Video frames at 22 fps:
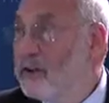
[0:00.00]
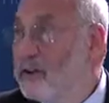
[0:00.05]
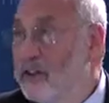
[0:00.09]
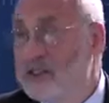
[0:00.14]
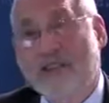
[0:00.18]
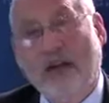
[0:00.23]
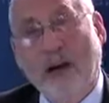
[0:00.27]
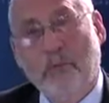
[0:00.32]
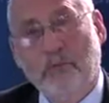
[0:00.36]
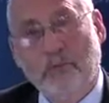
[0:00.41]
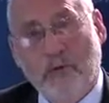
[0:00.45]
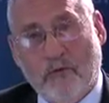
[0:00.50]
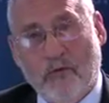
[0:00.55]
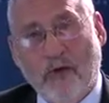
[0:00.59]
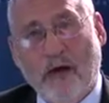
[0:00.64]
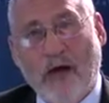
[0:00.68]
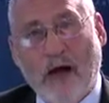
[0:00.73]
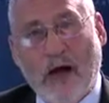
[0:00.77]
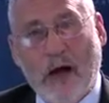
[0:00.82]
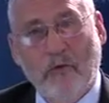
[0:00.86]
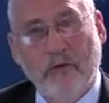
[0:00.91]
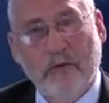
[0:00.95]
deceptive
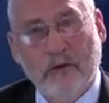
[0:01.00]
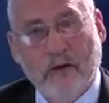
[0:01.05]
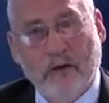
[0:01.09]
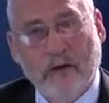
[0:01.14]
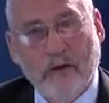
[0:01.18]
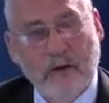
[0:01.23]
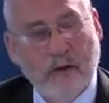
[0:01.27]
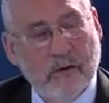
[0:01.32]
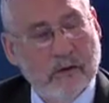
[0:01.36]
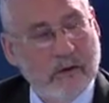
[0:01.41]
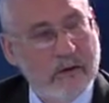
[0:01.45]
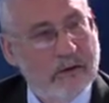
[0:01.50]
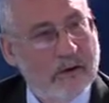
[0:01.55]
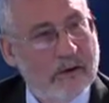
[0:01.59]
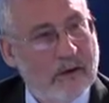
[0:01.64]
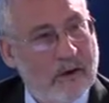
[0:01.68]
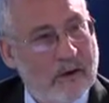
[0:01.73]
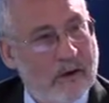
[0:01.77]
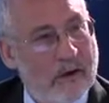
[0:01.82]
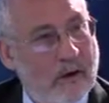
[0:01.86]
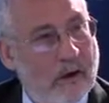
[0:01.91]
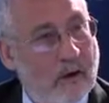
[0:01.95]
accounting
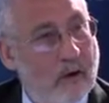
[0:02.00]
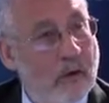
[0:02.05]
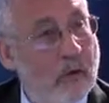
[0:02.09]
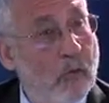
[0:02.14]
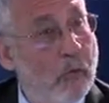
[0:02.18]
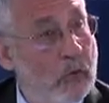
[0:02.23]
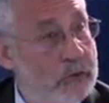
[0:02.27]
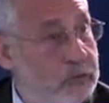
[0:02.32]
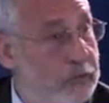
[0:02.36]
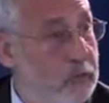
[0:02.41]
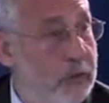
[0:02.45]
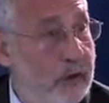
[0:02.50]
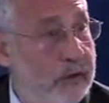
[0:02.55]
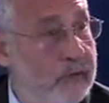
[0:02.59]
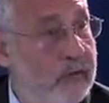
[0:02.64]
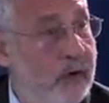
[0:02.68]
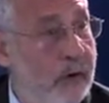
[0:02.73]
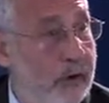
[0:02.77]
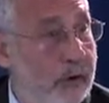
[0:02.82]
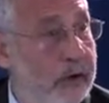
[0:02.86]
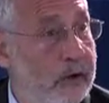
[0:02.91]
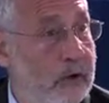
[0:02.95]
was really
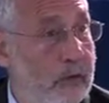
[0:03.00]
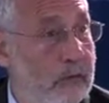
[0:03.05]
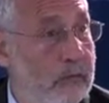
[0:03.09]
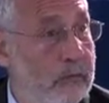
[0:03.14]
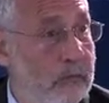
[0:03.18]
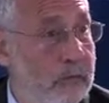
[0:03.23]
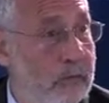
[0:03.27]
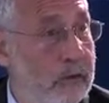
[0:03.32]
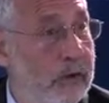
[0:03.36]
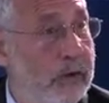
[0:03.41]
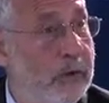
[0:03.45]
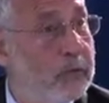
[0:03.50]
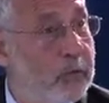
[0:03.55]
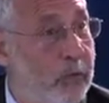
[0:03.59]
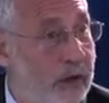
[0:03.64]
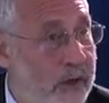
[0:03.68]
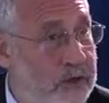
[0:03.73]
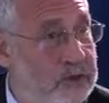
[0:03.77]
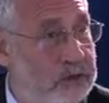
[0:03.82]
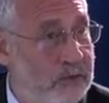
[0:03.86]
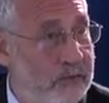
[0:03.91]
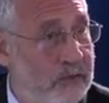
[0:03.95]
very
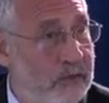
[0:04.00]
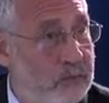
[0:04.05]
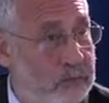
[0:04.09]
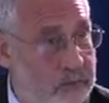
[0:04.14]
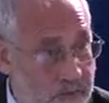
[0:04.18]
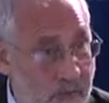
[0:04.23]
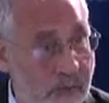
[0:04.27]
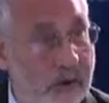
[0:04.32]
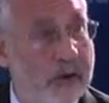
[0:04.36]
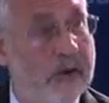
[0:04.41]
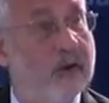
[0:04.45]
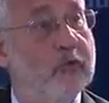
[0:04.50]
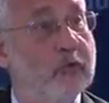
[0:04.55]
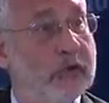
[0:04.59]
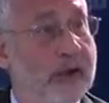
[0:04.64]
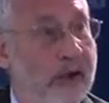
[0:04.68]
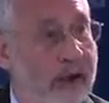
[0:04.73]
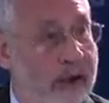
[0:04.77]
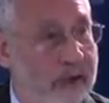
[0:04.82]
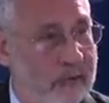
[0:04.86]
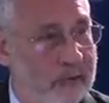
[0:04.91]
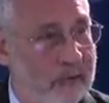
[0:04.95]
impressive. It was very
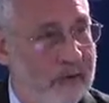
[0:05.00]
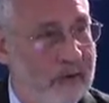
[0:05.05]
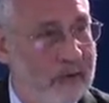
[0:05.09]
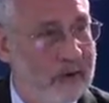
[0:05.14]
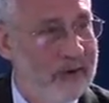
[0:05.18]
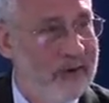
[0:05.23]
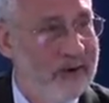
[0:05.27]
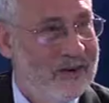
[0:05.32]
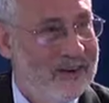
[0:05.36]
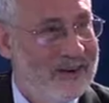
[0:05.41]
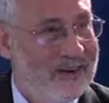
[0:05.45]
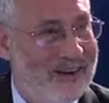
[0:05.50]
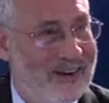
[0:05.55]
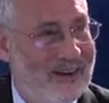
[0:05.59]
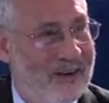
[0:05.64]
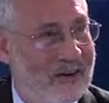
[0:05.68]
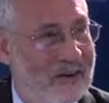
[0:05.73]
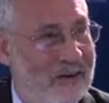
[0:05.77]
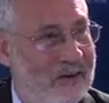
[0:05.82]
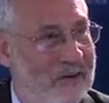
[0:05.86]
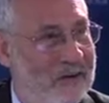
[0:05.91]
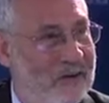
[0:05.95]
creative,
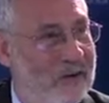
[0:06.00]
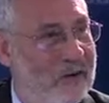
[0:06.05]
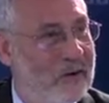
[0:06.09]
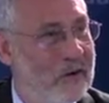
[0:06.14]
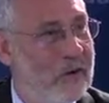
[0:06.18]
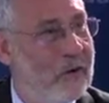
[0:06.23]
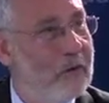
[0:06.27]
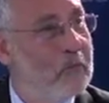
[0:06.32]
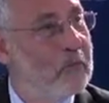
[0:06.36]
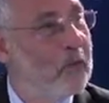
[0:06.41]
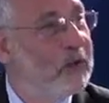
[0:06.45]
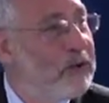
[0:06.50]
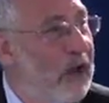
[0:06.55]
but